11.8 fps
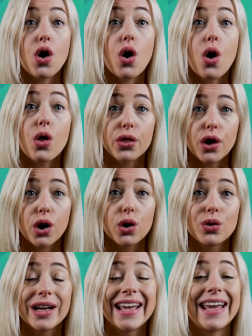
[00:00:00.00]

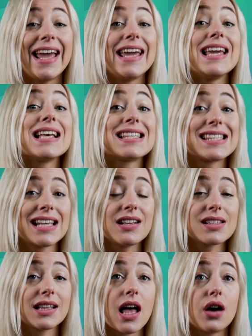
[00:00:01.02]
Although a Sales
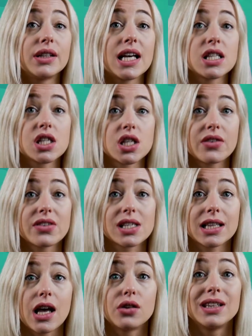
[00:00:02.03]
Cloud and Service
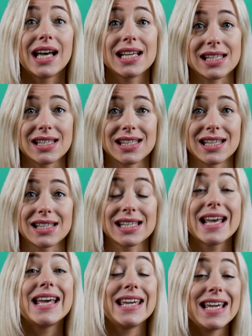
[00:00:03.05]
Cloud licenses
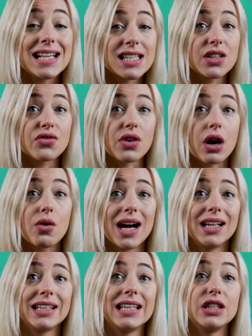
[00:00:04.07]
isn't
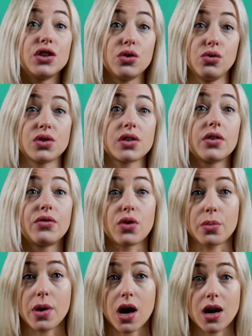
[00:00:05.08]
required in use for
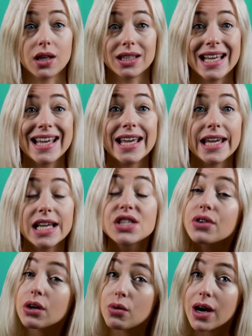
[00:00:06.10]
Pardot, it's
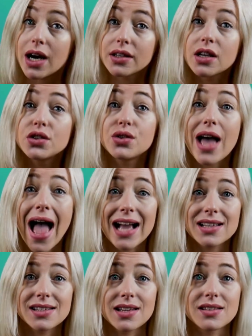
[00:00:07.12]
required to
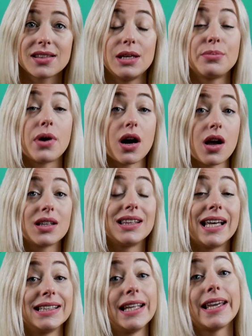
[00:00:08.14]
access the Pardot
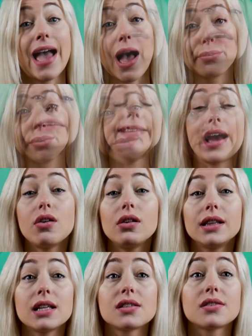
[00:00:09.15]
Lightning app. Now
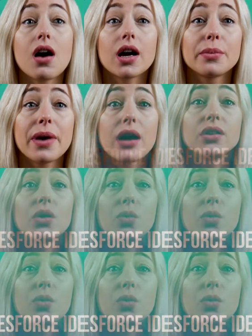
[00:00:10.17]
let's talk about